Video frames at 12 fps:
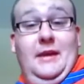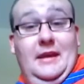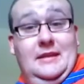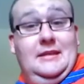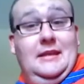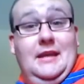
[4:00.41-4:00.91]
he
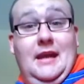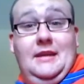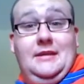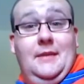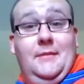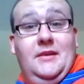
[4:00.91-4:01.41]
is
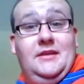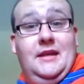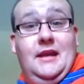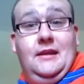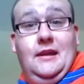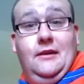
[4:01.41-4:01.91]
today, Damien
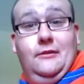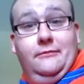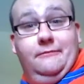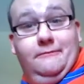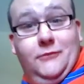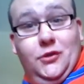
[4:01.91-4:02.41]
Sandow,
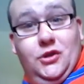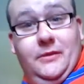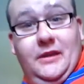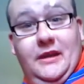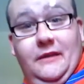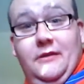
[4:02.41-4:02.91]
would you
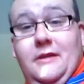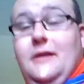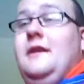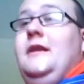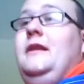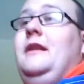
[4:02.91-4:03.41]
believe?
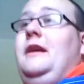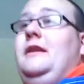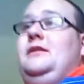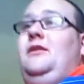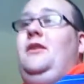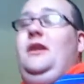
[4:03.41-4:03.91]
Like, I
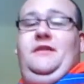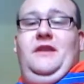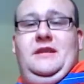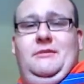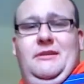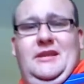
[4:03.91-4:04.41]
saw his
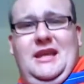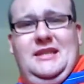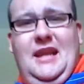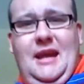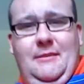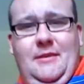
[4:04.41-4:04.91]
face and went, that's
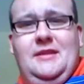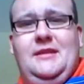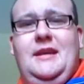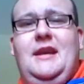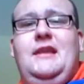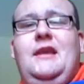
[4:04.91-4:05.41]
Damien
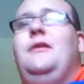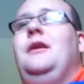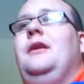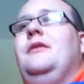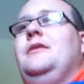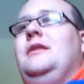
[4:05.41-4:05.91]
Sandow.
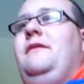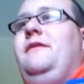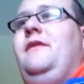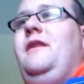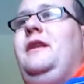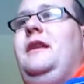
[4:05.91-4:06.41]
I was like,
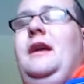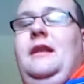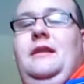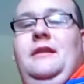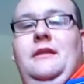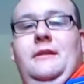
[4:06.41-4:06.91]
fucking
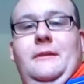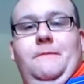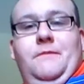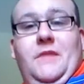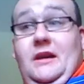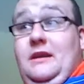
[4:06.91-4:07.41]
hell.
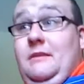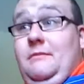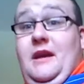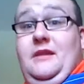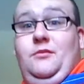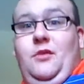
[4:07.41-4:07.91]
Like,
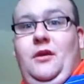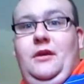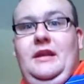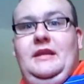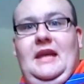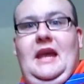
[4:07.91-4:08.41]
compared to what
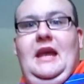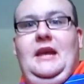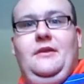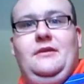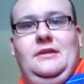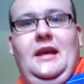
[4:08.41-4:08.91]
it is eight
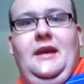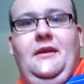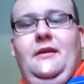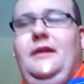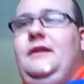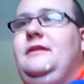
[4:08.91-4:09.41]
years
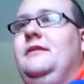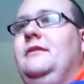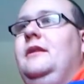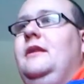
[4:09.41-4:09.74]
later, like, so.